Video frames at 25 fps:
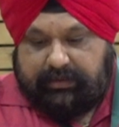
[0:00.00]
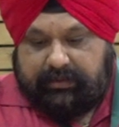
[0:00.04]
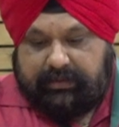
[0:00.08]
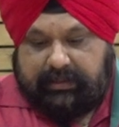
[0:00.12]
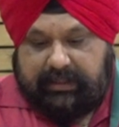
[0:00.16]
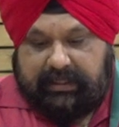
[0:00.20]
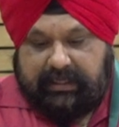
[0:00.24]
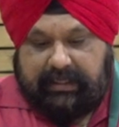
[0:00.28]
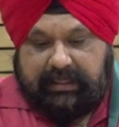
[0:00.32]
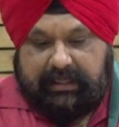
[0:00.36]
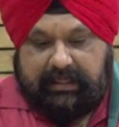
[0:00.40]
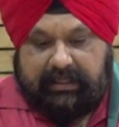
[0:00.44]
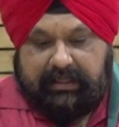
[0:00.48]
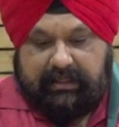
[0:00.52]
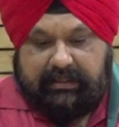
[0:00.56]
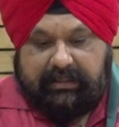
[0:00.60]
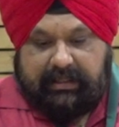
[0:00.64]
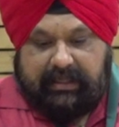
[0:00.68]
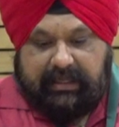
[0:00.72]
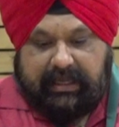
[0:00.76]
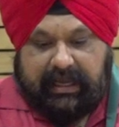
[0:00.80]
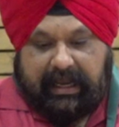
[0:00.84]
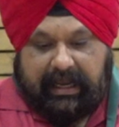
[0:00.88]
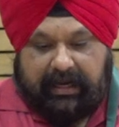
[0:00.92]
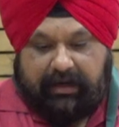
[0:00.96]
the
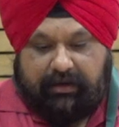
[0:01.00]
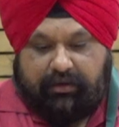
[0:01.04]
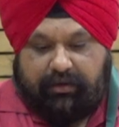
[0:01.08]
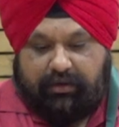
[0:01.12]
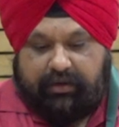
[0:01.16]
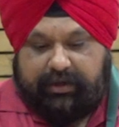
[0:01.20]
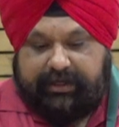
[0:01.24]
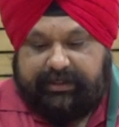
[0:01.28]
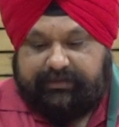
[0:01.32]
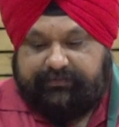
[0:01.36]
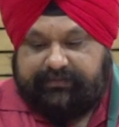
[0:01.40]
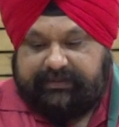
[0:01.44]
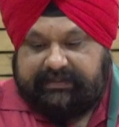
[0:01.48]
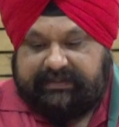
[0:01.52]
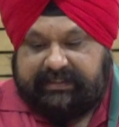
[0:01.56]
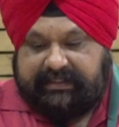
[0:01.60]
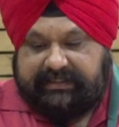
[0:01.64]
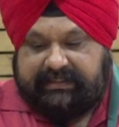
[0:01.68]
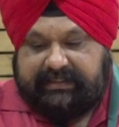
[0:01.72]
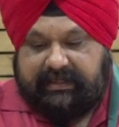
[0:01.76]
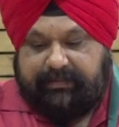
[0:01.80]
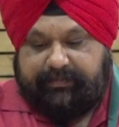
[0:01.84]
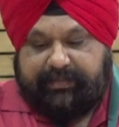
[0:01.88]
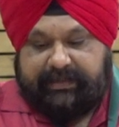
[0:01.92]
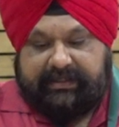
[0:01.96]
alkaloids were
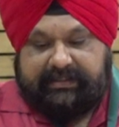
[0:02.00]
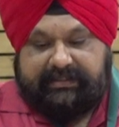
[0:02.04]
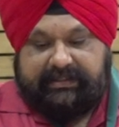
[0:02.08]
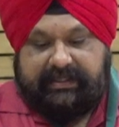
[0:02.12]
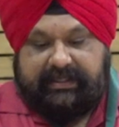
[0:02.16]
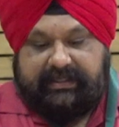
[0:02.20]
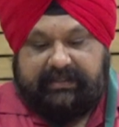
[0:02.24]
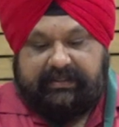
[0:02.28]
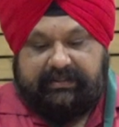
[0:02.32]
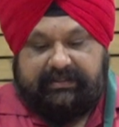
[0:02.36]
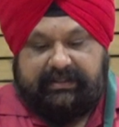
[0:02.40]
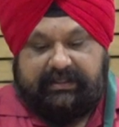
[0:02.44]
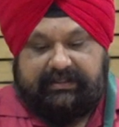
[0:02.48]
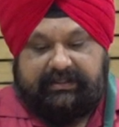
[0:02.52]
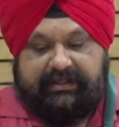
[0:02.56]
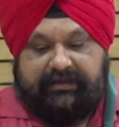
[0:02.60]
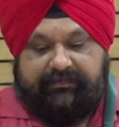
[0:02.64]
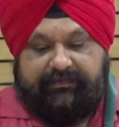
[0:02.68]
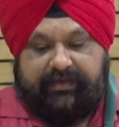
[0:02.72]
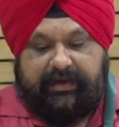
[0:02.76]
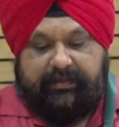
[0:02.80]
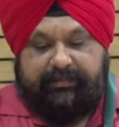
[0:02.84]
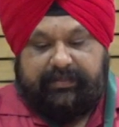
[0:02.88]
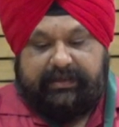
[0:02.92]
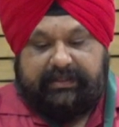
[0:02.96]
60%,
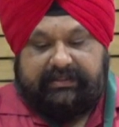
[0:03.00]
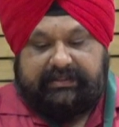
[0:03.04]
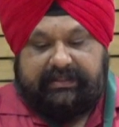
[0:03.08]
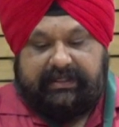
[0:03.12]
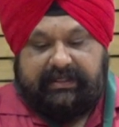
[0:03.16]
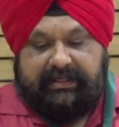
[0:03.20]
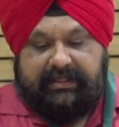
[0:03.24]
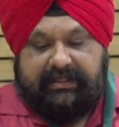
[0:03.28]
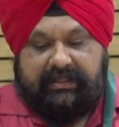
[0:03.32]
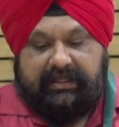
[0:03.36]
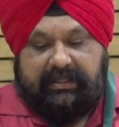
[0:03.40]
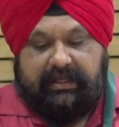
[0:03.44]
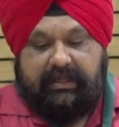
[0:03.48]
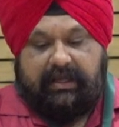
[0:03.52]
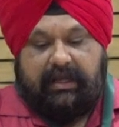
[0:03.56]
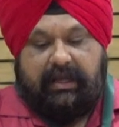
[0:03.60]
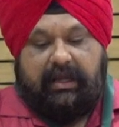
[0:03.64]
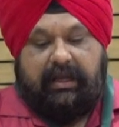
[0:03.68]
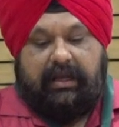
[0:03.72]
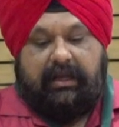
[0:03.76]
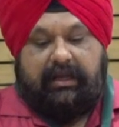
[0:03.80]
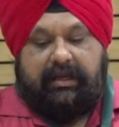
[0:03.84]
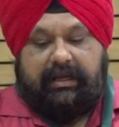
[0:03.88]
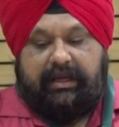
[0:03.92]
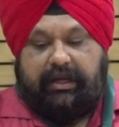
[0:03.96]
61% in the
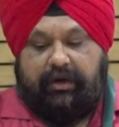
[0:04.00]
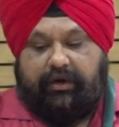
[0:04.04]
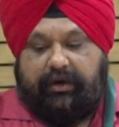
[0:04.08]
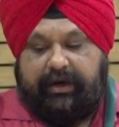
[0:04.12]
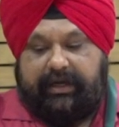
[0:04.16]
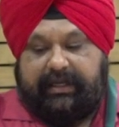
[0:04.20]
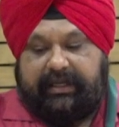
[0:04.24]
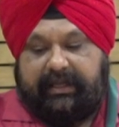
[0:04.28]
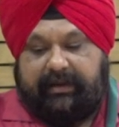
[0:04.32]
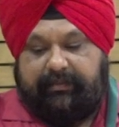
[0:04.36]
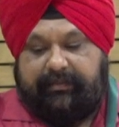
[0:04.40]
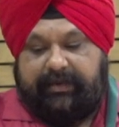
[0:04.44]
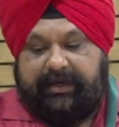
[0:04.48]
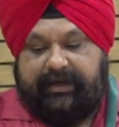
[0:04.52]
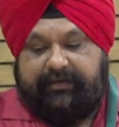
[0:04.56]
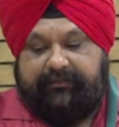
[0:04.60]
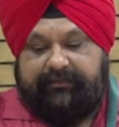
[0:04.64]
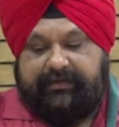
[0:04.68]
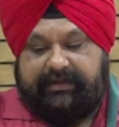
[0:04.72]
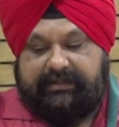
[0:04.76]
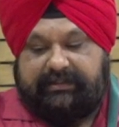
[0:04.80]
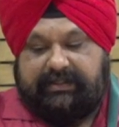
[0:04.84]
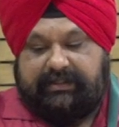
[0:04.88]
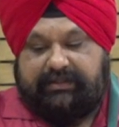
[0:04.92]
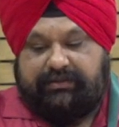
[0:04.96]
Giloy tablet
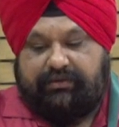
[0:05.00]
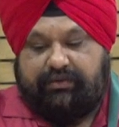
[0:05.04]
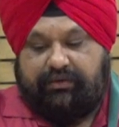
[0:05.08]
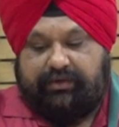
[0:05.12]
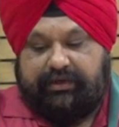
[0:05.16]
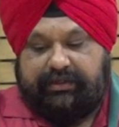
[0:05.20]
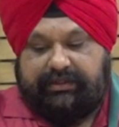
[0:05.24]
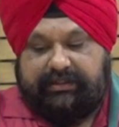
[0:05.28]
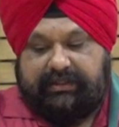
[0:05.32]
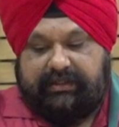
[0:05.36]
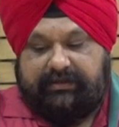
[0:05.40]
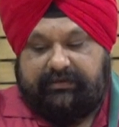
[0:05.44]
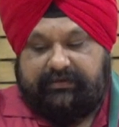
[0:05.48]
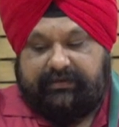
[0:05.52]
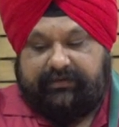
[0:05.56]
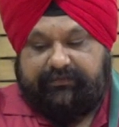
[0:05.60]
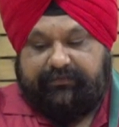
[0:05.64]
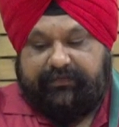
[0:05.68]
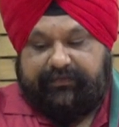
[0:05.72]
versus Guduchi is